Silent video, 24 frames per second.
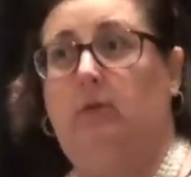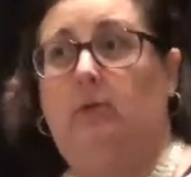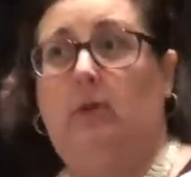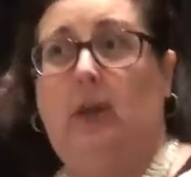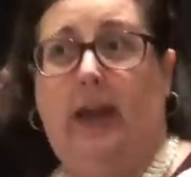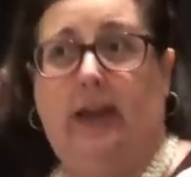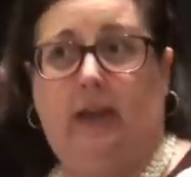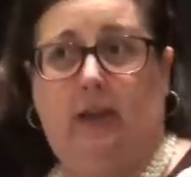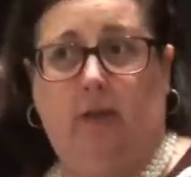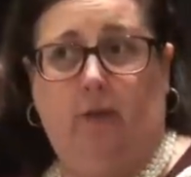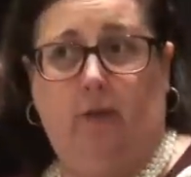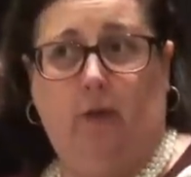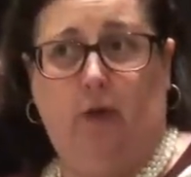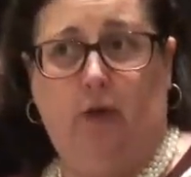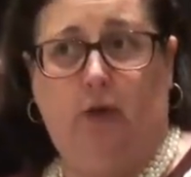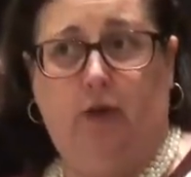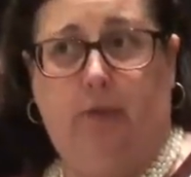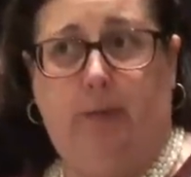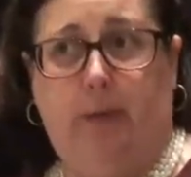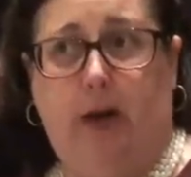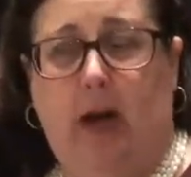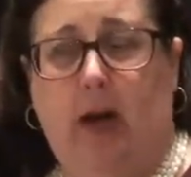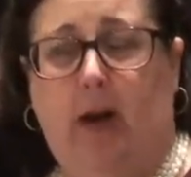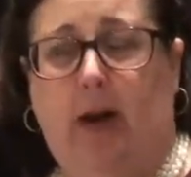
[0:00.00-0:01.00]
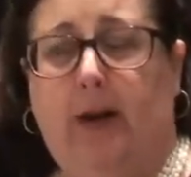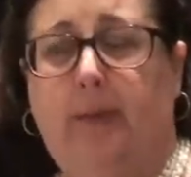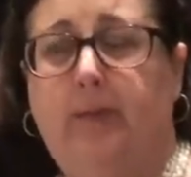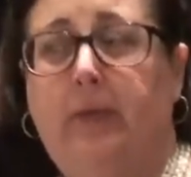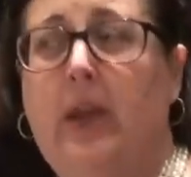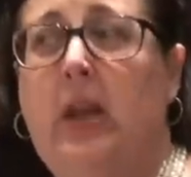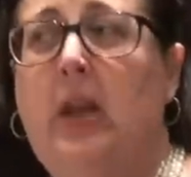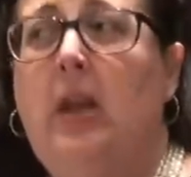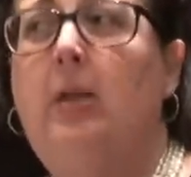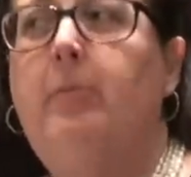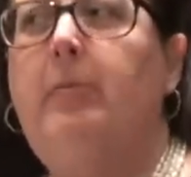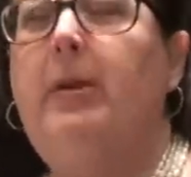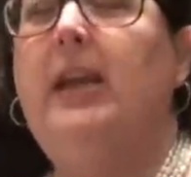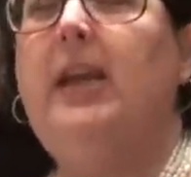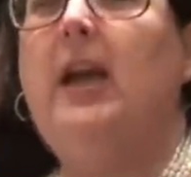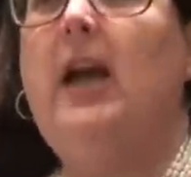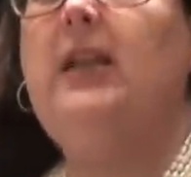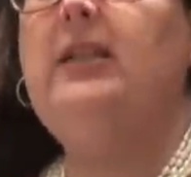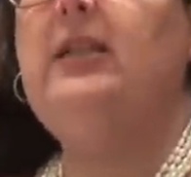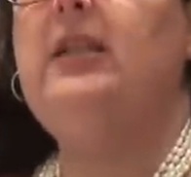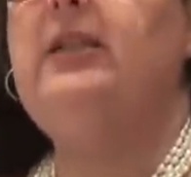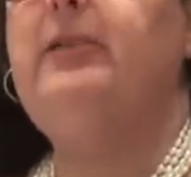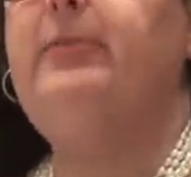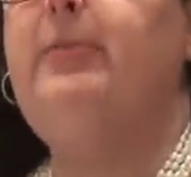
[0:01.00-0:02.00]
like the Virgin Mary,
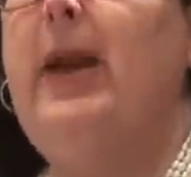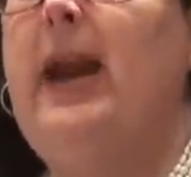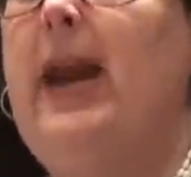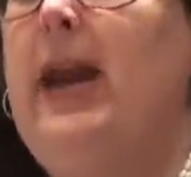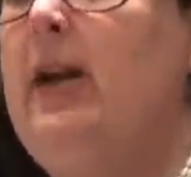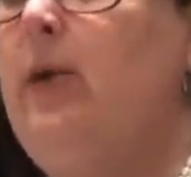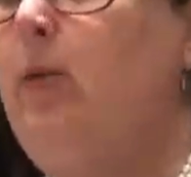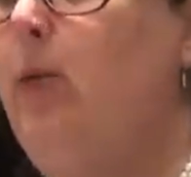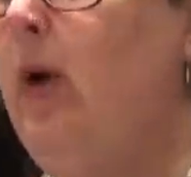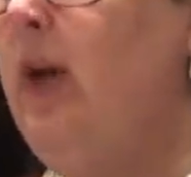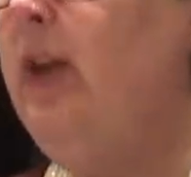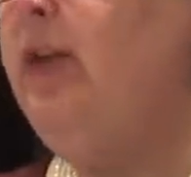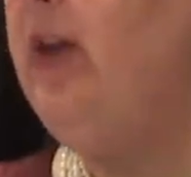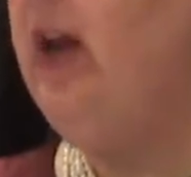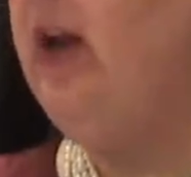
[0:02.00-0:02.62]
because it's made with